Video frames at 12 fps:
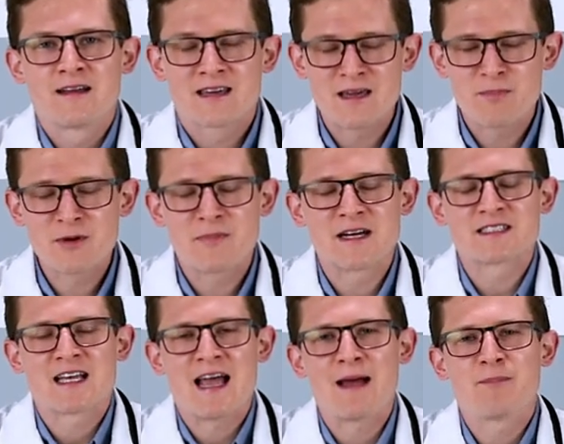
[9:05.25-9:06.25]
keep your
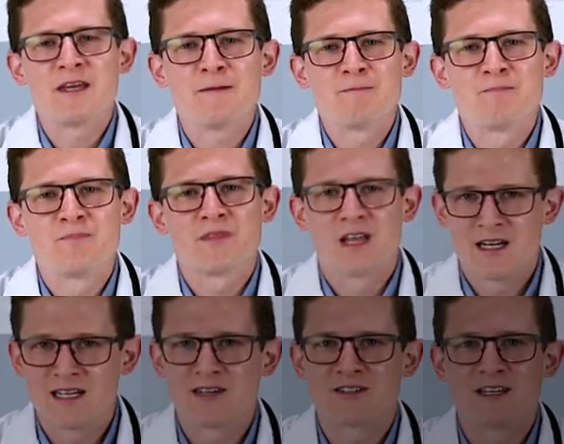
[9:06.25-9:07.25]
pets happy
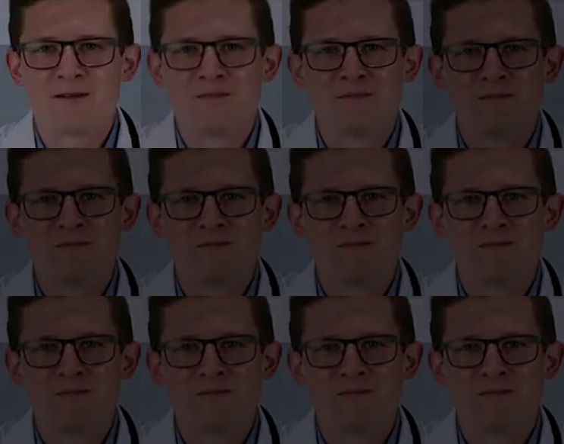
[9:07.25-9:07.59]
and healthy.